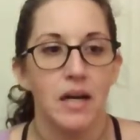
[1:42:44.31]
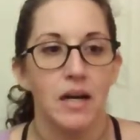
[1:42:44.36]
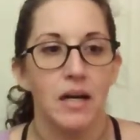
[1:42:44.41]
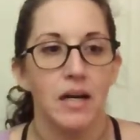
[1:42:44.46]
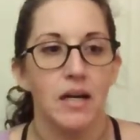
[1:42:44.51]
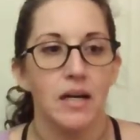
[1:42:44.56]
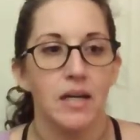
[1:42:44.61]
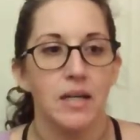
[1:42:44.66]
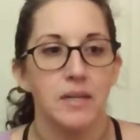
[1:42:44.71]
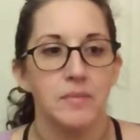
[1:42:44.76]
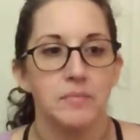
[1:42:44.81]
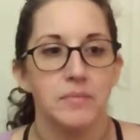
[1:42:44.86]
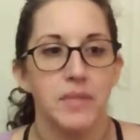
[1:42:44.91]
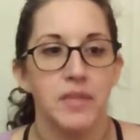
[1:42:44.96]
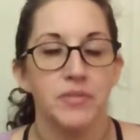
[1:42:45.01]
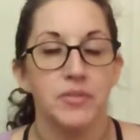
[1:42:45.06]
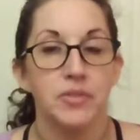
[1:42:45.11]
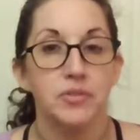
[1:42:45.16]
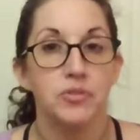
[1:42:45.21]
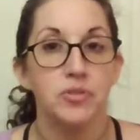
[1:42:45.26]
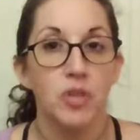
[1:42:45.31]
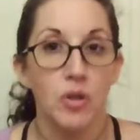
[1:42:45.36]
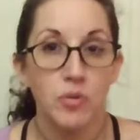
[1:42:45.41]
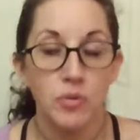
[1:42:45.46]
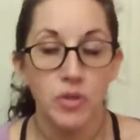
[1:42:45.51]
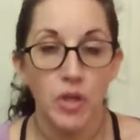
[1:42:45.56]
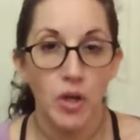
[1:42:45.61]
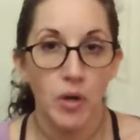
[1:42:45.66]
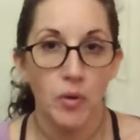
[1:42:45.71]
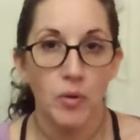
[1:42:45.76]
If you
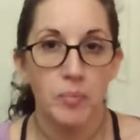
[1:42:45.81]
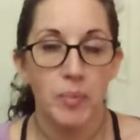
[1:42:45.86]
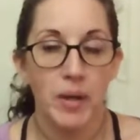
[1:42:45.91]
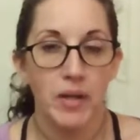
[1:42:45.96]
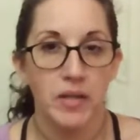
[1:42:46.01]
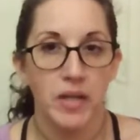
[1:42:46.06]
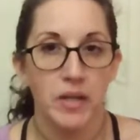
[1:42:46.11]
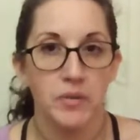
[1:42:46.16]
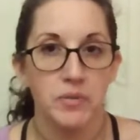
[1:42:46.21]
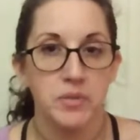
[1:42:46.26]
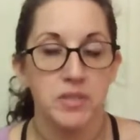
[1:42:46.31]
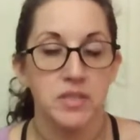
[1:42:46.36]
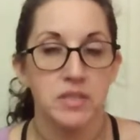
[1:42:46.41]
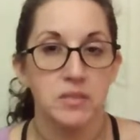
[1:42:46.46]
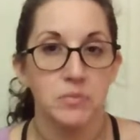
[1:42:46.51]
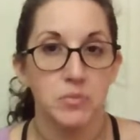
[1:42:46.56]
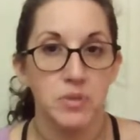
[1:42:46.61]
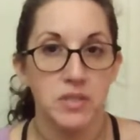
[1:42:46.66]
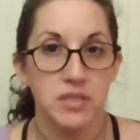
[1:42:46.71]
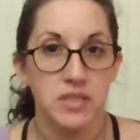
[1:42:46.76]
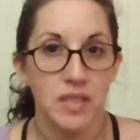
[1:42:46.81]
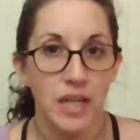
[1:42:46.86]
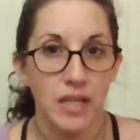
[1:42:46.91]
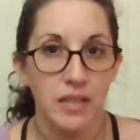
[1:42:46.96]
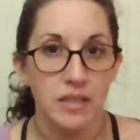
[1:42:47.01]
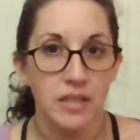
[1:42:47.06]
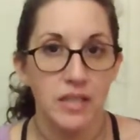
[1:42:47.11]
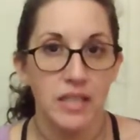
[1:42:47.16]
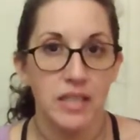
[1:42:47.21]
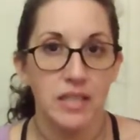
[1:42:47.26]
don't know about how
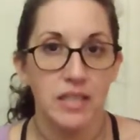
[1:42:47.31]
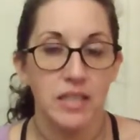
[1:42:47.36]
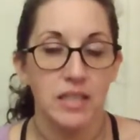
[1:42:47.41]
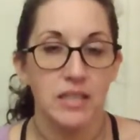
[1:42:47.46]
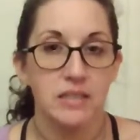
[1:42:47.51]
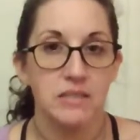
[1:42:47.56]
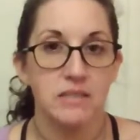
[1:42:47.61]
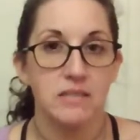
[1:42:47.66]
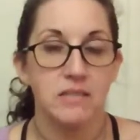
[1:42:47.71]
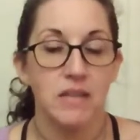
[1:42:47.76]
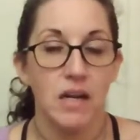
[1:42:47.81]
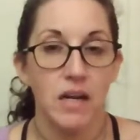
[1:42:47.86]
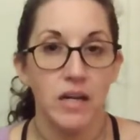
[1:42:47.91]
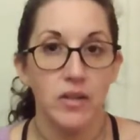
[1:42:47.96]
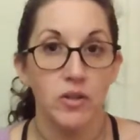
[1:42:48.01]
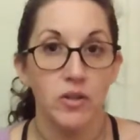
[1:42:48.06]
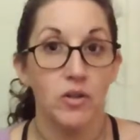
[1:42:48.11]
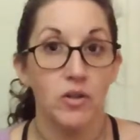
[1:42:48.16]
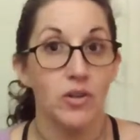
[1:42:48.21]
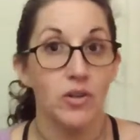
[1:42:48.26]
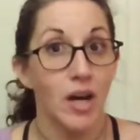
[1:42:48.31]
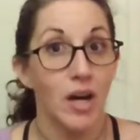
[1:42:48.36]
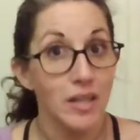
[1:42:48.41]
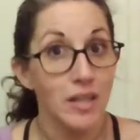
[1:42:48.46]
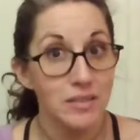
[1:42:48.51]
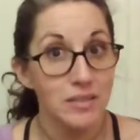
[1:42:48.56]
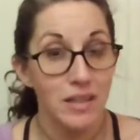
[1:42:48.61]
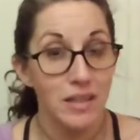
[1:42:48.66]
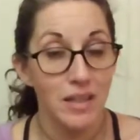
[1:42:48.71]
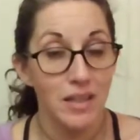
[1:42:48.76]
recycling is done or
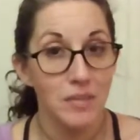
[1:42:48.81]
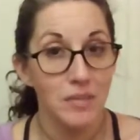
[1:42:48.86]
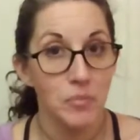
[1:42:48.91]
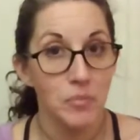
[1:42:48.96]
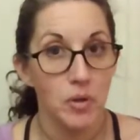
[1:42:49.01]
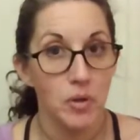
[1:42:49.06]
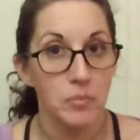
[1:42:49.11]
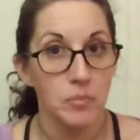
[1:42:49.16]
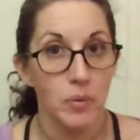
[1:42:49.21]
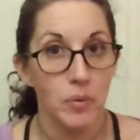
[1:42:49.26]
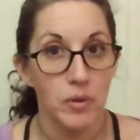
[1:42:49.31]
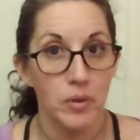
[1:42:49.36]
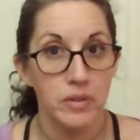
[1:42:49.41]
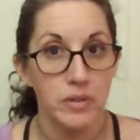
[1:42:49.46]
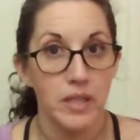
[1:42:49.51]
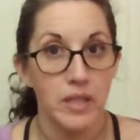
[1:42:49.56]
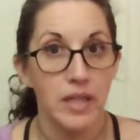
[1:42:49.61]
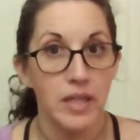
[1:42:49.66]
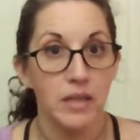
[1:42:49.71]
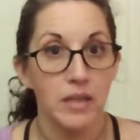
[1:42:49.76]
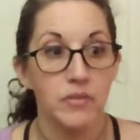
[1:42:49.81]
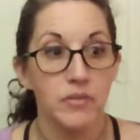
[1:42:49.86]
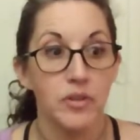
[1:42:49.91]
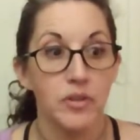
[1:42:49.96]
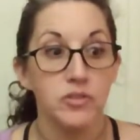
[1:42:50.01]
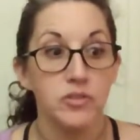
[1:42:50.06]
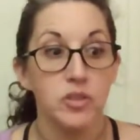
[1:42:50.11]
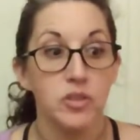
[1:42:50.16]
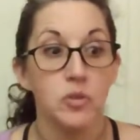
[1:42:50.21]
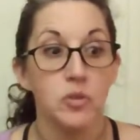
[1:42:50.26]
not done, more importantly,
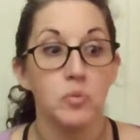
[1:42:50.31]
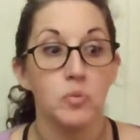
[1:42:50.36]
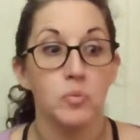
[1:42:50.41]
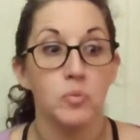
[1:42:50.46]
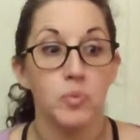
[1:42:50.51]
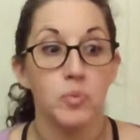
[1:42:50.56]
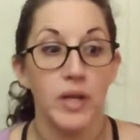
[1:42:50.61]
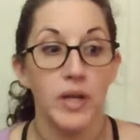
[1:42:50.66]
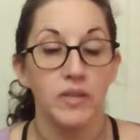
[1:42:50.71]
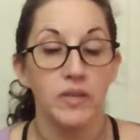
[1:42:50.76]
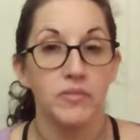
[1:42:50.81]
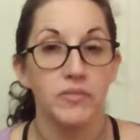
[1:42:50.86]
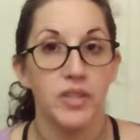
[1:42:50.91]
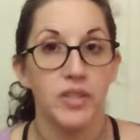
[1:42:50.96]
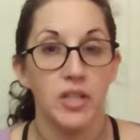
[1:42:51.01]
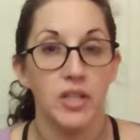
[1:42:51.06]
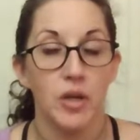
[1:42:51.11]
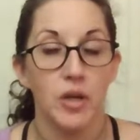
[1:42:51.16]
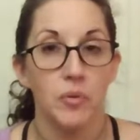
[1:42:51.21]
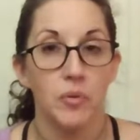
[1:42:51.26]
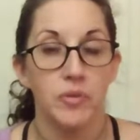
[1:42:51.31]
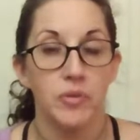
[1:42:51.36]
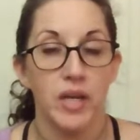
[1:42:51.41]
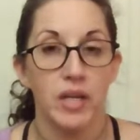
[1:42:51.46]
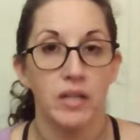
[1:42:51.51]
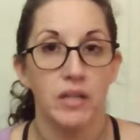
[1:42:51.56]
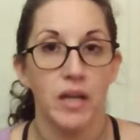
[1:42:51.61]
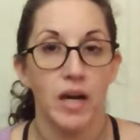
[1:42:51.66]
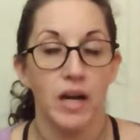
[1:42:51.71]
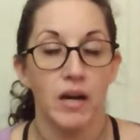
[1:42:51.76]
there's a great video
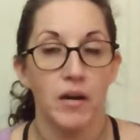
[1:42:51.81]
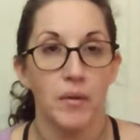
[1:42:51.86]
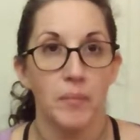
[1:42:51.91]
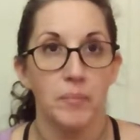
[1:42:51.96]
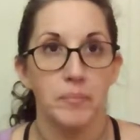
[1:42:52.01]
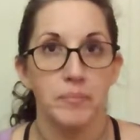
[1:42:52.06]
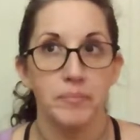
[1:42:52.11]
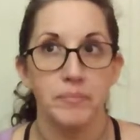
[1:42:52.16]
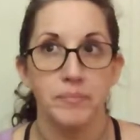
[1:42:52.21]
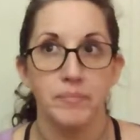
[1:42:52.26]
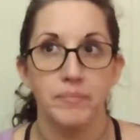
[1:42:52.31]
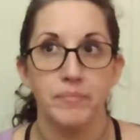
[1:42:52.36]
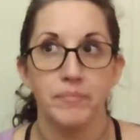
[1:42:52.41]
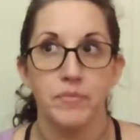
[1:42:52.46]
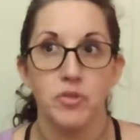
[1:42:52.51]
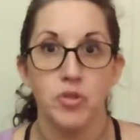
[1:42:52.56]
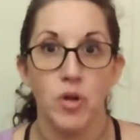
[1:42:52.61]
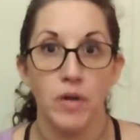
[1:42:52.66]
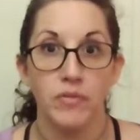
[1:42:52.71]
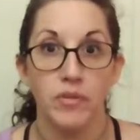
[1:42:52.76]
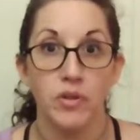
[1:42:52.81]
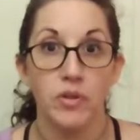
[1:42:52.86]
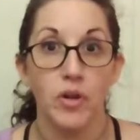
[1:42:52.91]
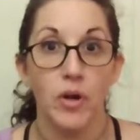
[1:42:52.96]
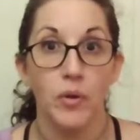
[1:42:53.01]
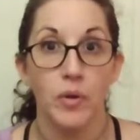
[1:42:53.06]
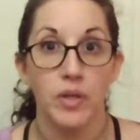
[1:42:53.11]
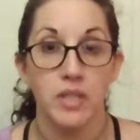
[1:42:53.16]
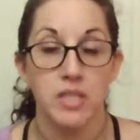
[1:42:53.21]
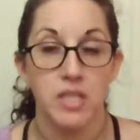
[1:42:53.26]
that Trevor
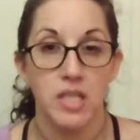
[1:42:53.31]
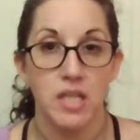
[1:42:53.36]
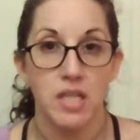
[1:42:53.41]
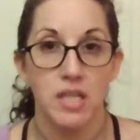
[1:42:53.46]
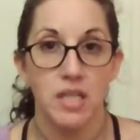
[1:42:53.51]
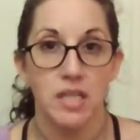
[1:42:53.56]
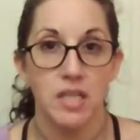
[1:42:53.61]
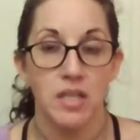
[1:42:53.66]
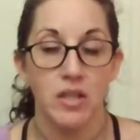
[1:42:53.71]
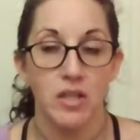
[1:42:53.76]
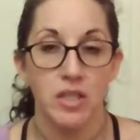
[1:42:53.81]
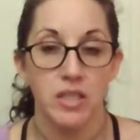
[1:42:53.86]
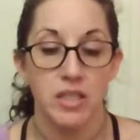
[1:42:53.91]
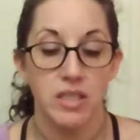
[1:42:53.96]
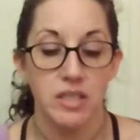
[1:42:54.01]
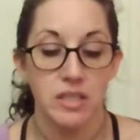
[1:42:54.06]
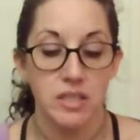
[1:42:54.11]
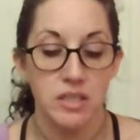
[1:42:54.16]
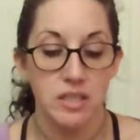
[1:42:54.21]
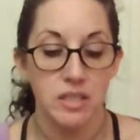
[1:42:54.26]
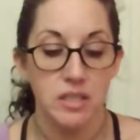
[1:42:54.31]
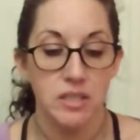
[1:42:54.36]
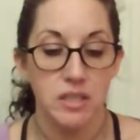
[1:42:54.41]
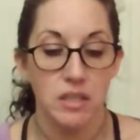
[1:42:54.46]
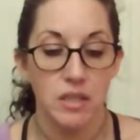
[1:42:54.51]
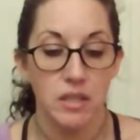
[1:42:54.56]
Noah did on his